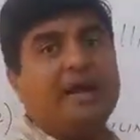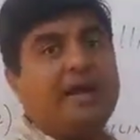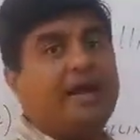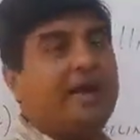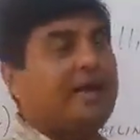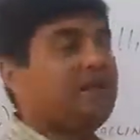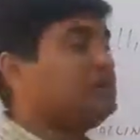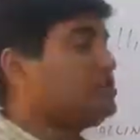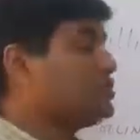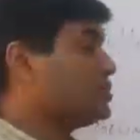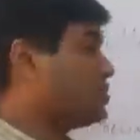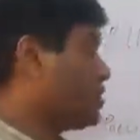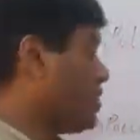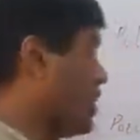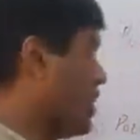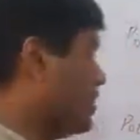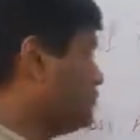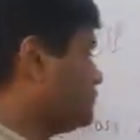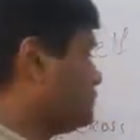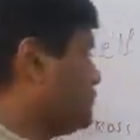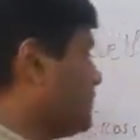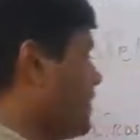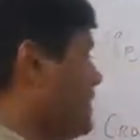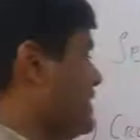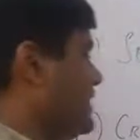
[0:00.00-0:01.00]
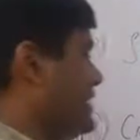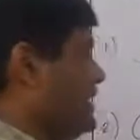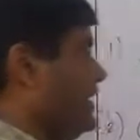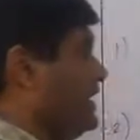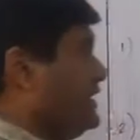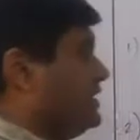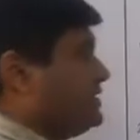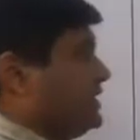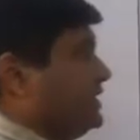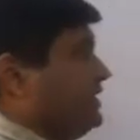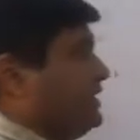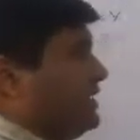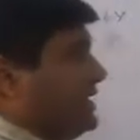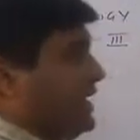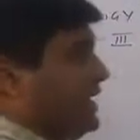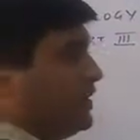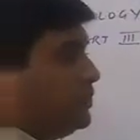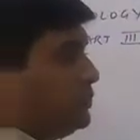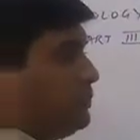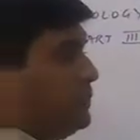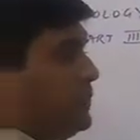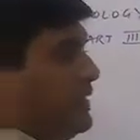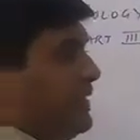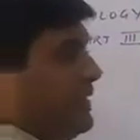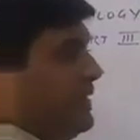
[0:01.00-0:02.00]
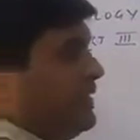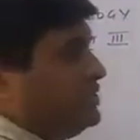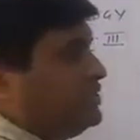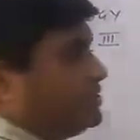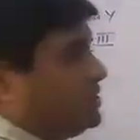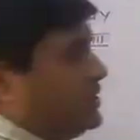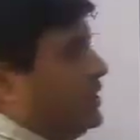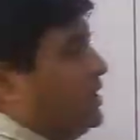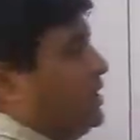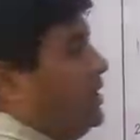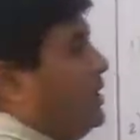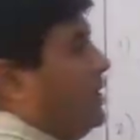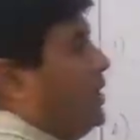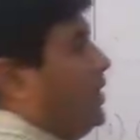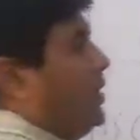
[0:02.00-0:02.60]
Hence cross-pollination takes place